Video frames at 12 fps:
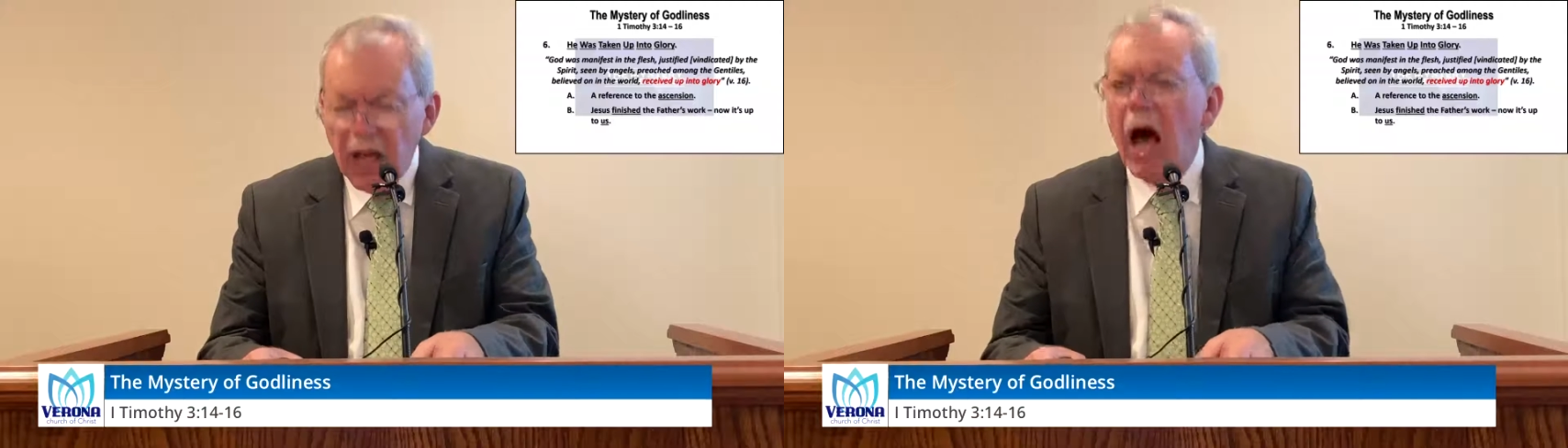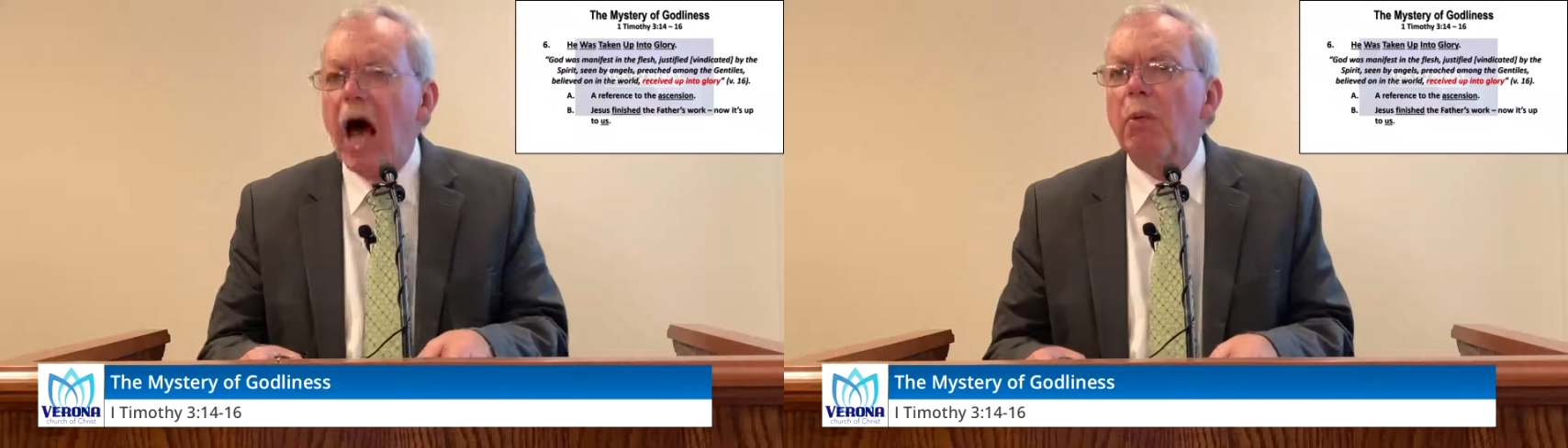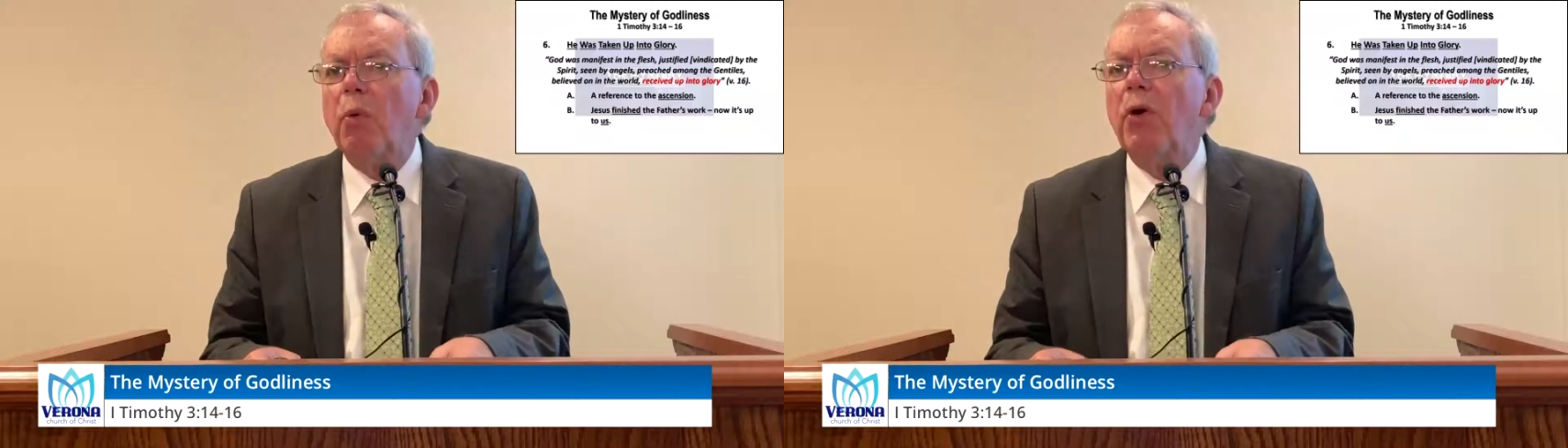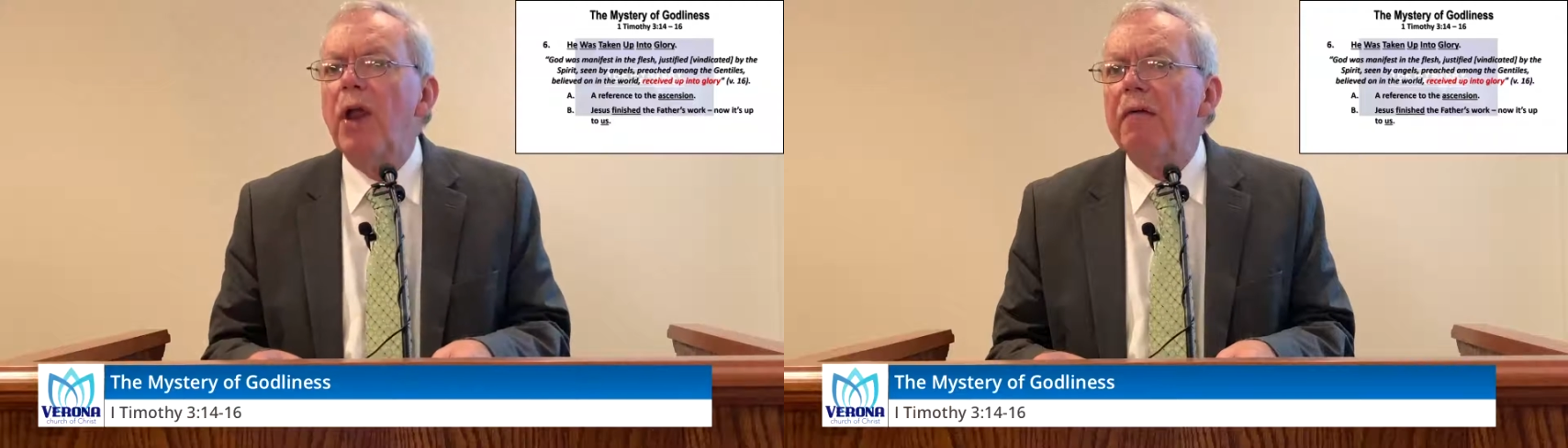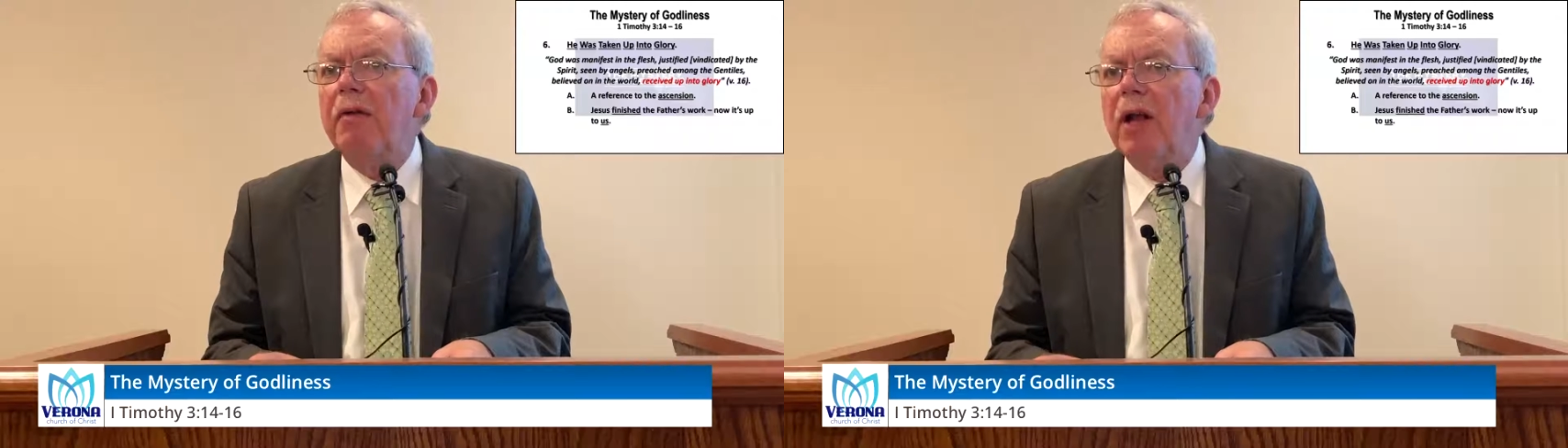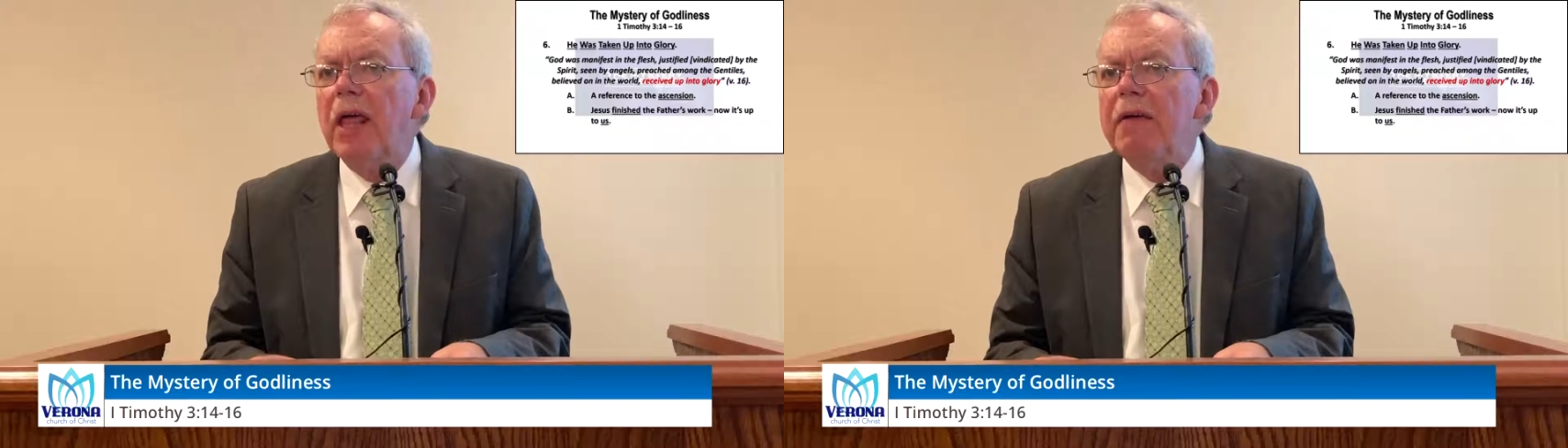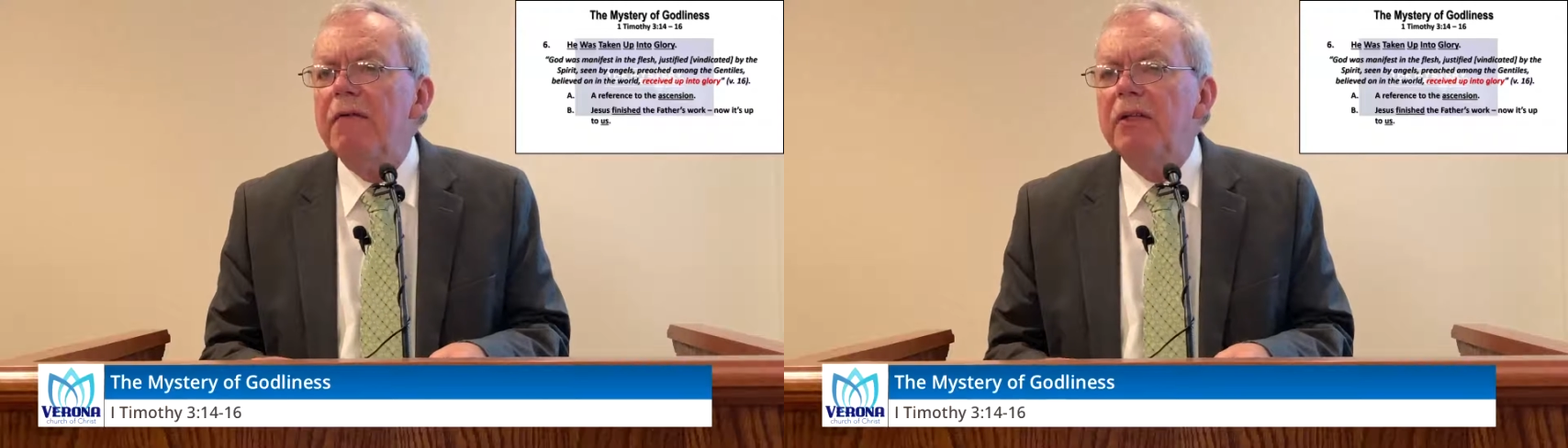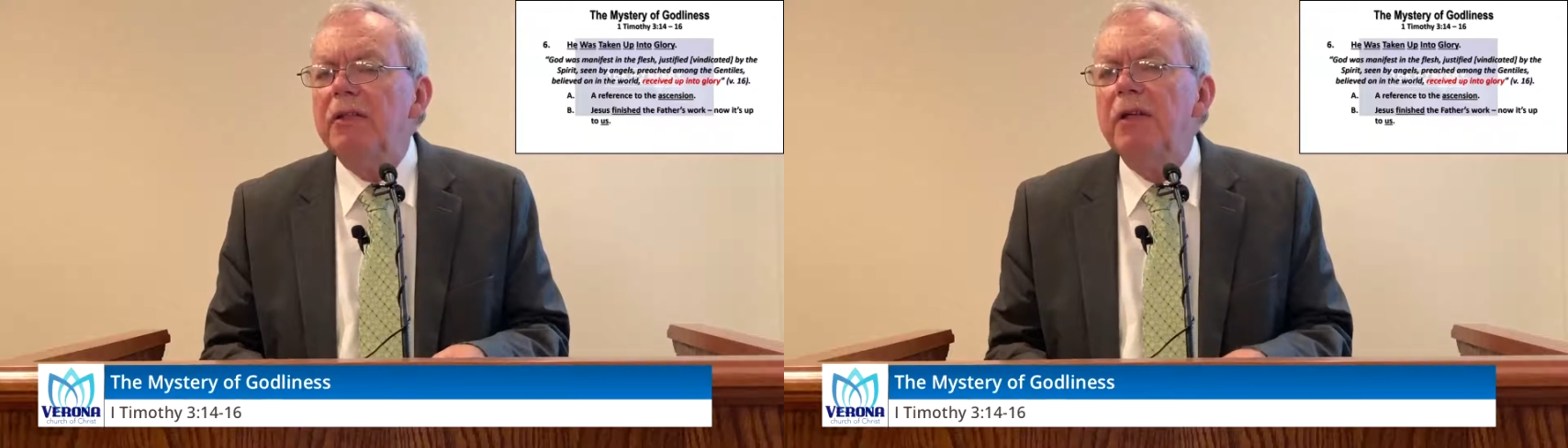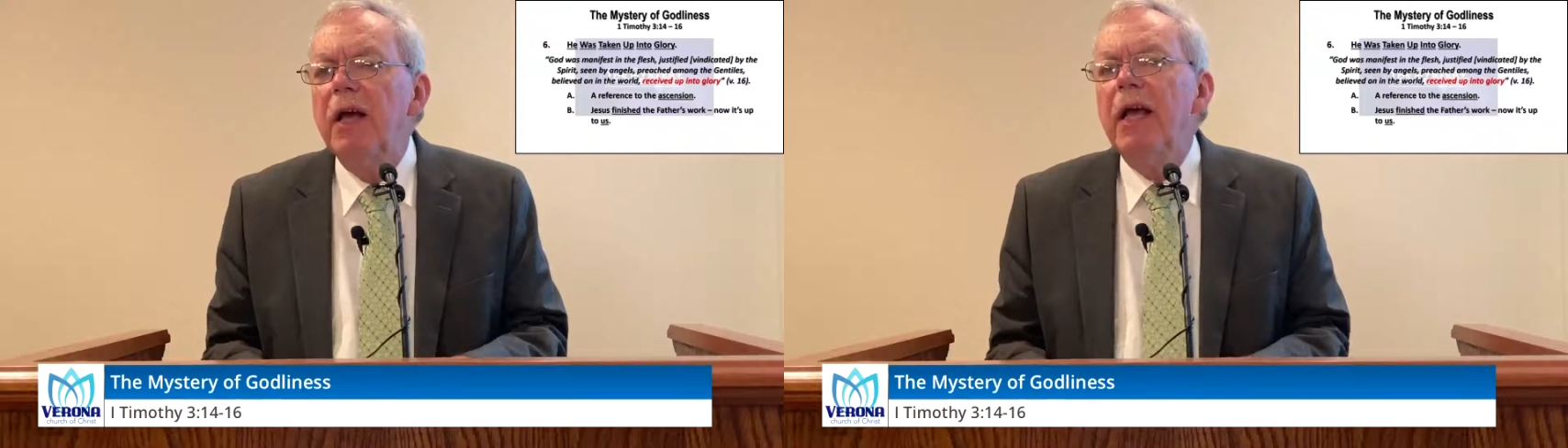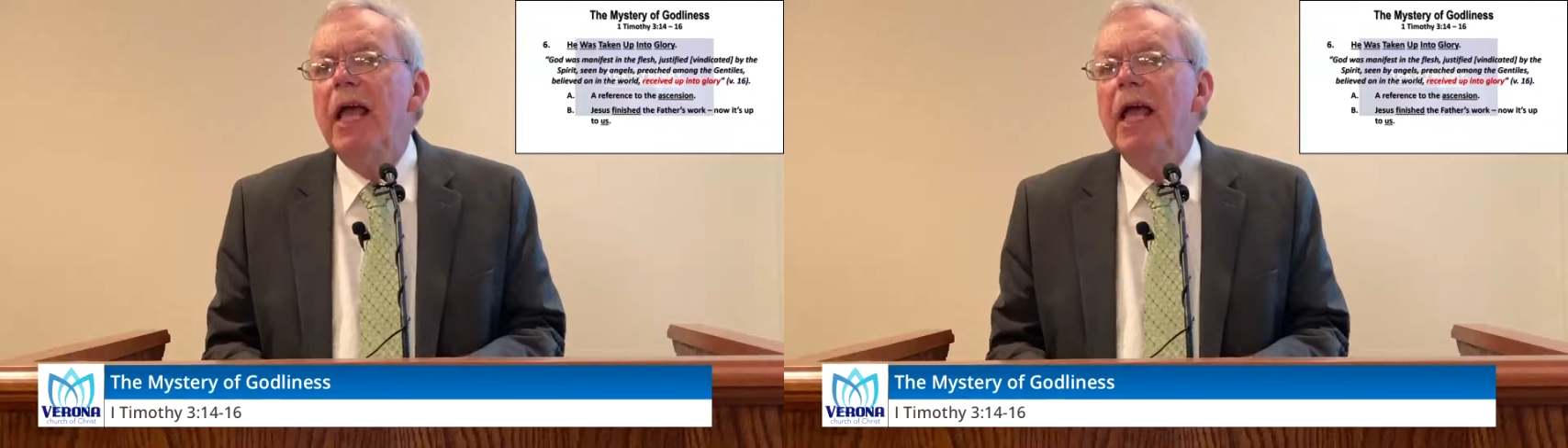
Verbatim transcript: God will never leave us,